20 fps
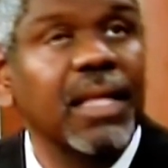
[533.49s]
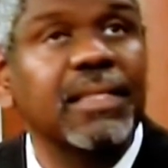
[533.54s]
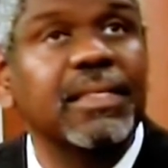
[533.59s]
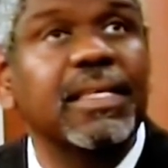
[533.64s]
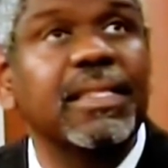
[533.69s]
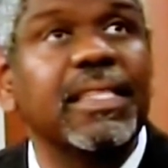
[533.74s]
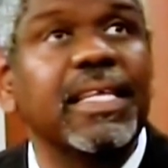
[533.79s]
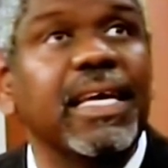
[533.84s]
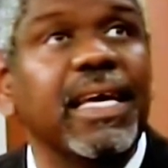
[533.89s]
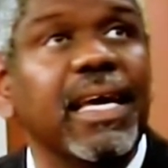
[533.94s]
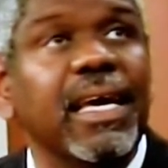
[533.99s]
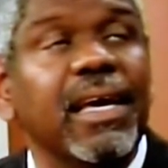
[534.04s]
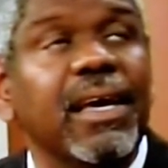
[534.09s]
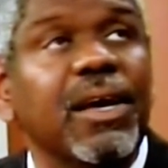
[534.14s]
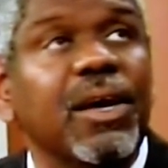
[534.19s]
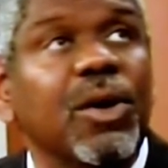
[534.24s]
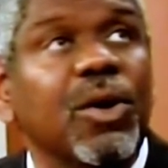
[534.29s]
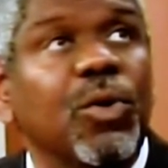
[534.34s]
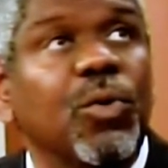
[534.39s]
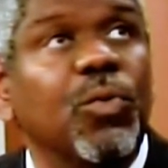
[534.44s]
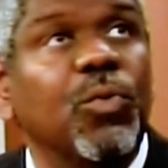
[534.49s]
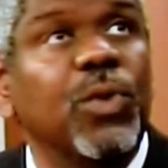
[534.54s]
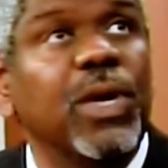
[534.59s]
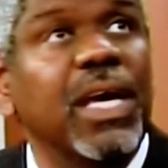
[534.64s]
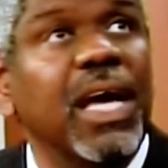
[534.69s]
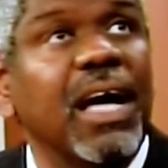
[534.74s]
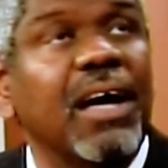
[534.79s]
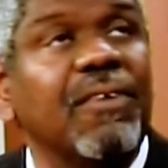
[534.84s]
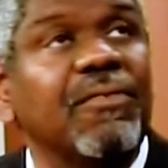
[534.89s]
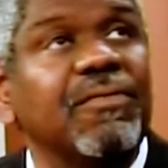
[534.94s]
Today, we
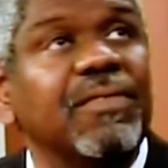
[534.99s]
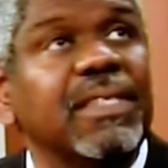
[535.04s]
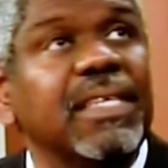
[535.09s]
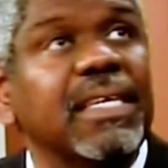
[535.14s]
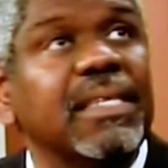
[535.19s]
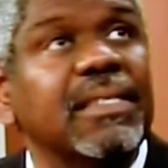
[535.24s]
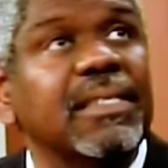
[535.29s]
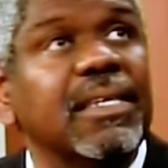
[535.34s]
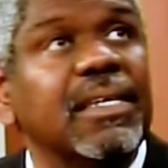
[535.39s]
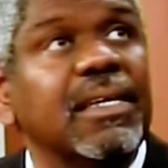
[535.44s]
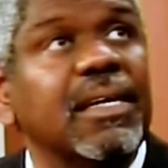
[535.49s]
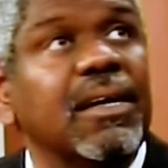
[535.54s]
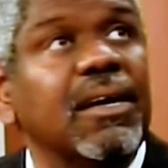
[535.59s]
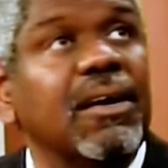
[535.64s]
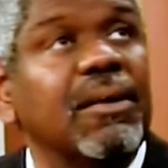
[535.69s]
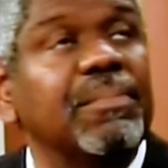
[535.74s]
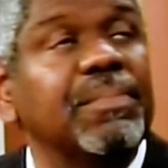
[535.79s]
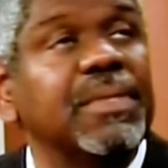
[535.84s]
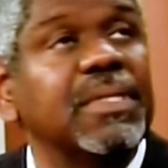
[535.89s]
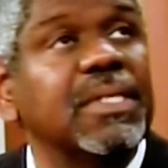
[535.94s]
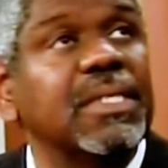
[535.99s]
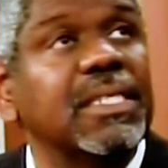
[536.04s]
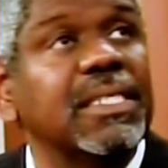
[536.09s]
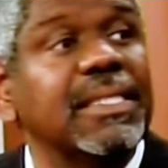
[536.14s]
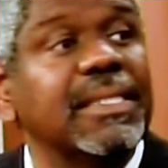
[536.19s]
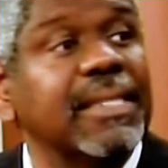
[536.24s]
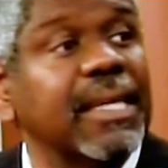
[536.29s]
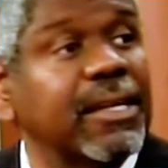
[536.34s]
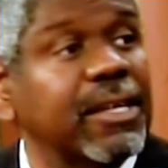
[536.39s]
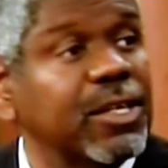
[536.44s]
have data up to
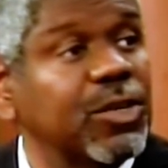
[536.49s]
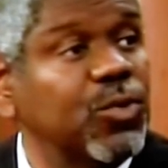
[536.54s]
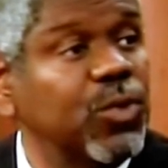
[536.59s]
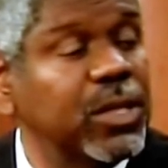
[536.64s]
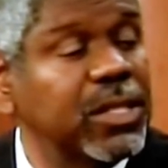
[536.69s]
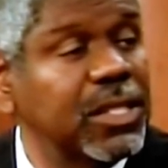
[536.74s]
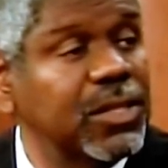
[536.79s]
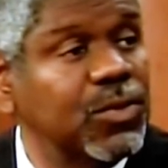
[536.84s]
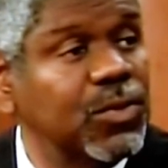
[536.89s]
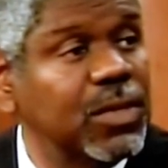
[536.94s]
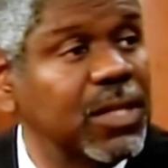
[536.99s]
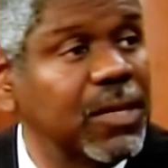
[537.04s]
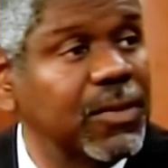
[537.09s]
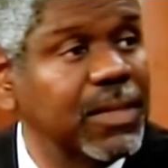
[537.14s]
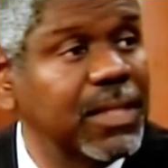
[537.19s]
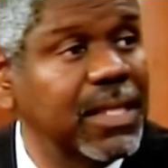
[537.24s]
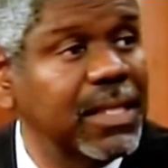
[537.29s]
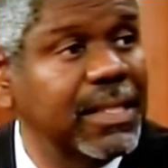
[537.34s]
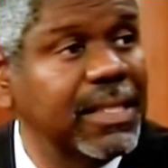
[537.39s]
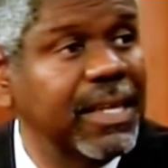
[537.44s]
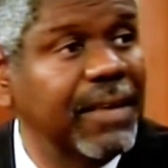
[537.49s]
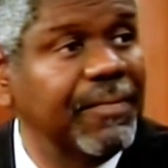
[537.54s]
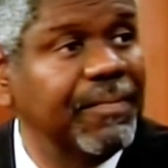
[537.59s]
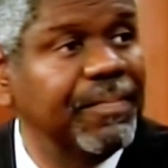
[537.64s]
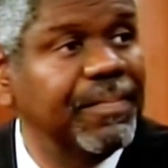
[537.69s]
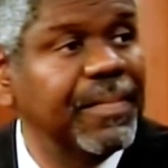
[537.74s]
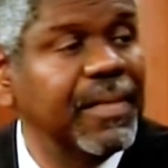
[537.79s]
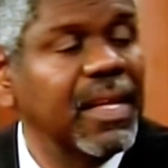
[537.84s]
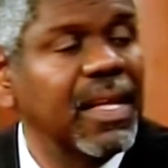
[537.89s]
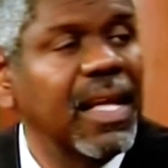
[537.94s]
second quarter
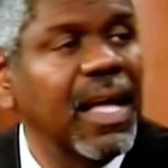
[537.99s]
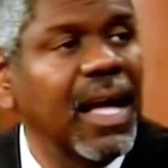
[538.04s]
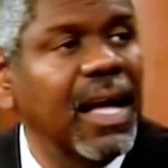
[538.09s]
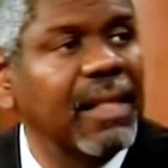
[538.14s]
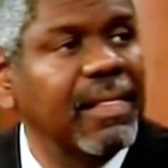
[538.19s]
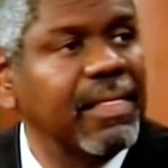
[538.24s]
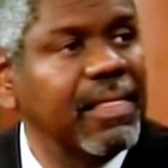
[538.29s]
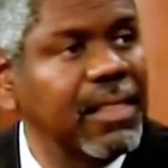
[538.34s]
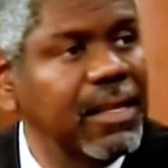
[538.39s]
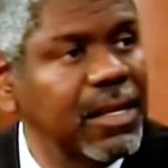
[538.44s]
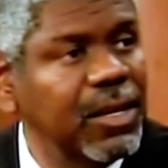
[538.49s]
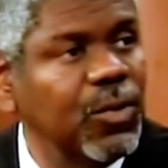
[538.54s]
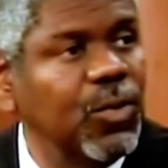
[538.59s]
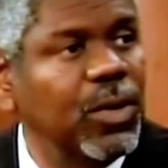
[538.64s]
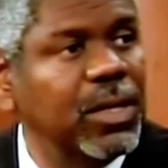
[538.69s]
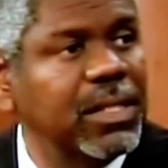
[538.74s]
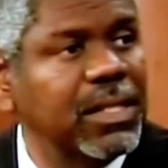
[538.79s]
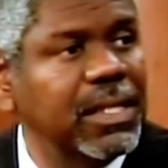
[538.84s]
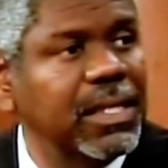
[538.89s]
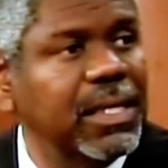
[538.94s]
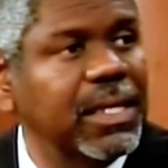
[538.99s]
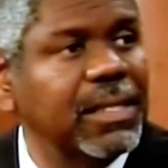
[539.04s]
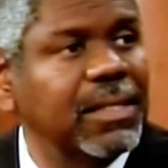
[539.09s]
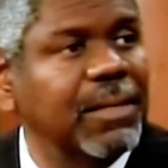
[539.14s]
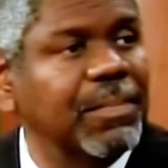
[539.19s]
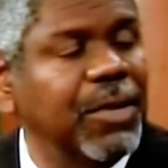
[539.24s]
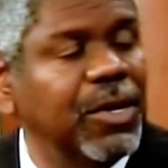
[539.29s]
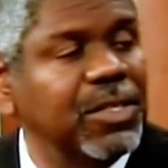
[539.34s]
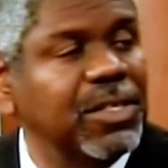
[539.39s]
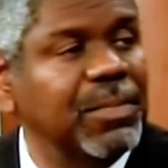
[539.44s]
2007, and third quarter is
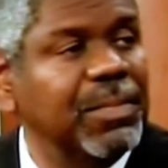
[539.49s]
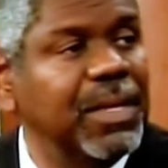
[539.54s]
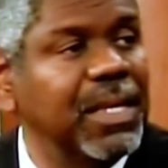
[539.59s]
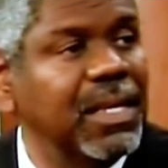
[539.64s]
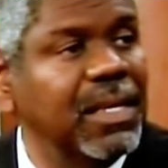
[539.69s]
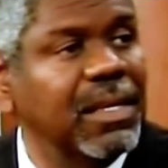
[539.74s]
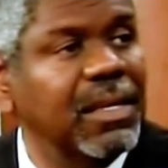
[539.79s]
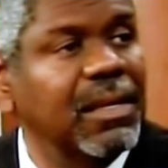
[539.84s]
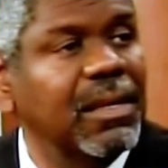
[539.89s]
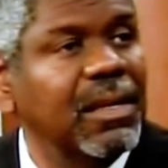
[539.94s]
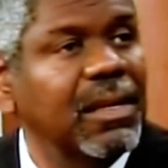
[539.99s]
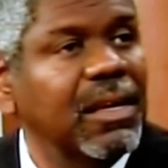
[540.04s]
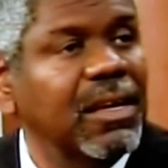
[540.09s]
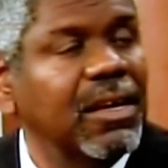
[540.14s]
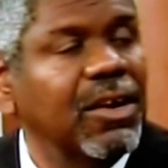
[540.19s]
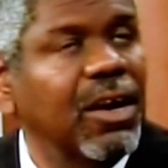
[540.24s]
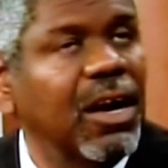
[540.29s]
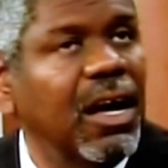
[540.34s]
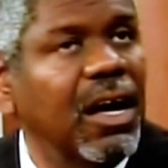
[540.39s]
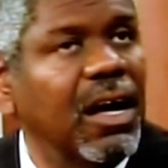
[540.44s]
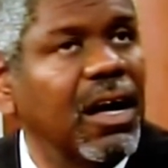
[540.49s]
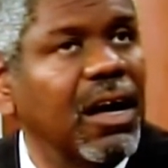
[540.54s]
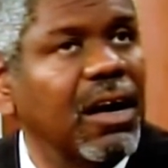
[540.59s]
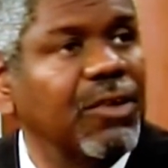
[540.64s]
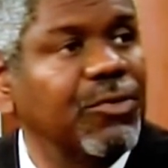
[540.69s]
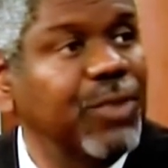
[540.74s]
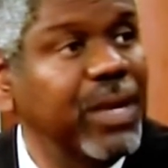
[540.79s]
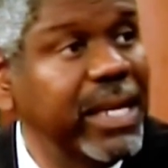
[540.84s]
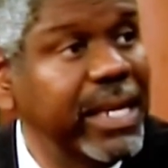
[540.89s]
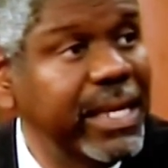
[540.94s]
about to be uh,
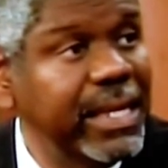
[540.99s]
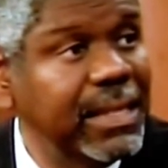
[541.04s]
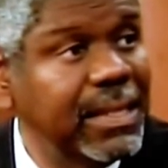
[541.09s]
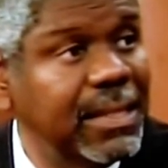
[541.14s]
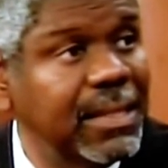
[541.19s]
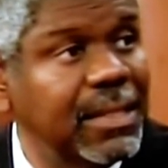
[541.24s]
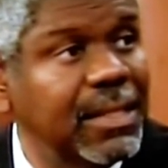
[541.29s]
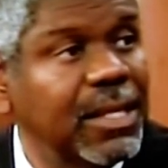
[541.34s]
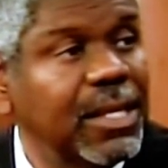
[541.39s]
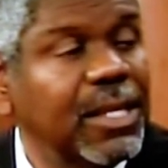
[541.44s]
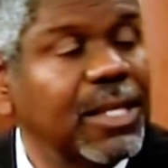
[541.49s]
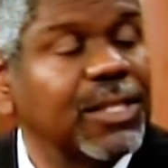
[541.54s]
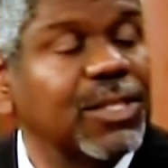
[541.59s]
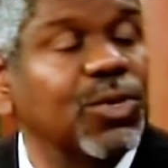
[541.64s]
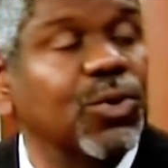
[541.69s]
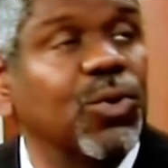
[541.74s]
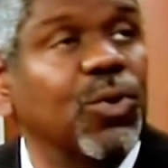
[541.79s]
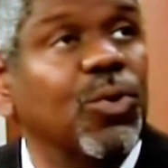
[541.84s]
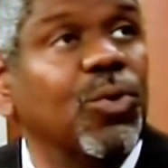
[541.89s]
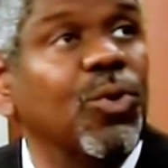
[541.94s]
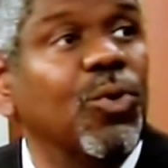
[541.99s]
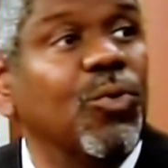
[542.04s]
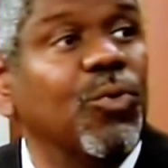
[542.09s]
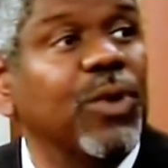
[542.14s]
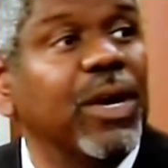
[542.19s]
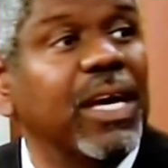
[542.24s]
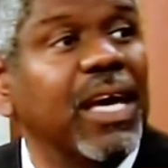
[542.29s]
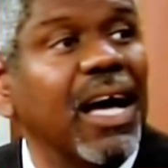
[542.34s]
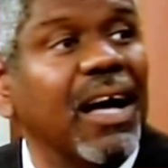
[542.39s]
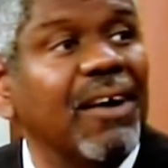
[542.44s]
released. Yeah. So
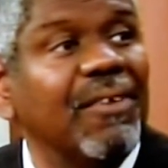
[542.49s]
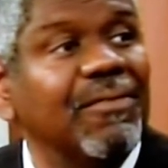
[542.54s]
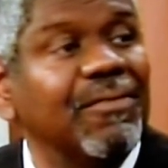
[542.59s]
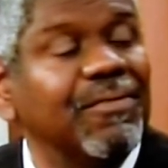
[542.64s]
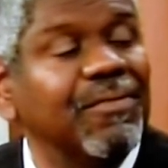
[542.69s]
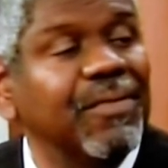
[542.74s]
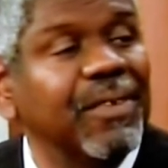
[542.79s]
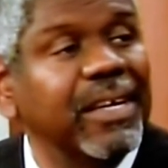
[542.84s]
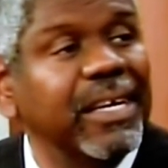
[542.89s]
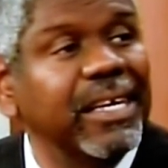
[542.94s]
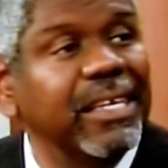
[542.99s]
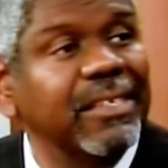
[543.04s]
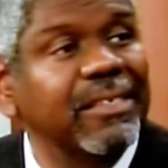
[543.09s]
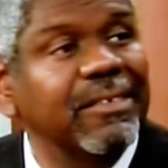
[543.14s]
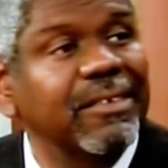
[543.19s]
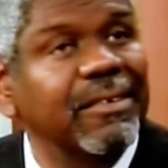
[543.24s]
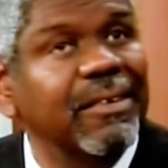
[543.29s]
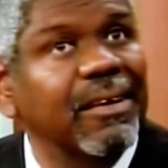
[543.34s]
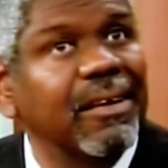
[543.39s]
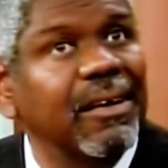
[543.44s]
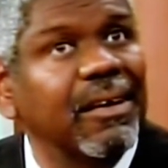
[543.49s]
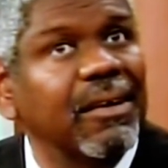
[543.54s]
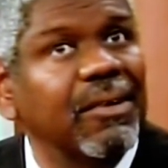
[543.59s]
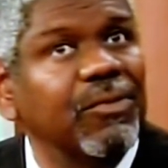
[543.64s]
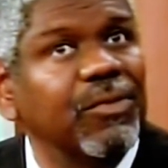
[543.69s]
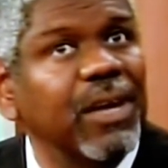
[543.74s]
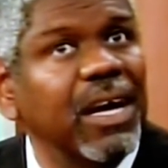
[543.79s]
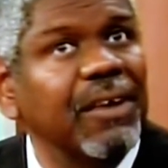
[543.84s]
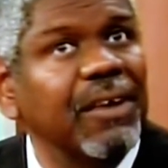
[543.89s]
we have in, we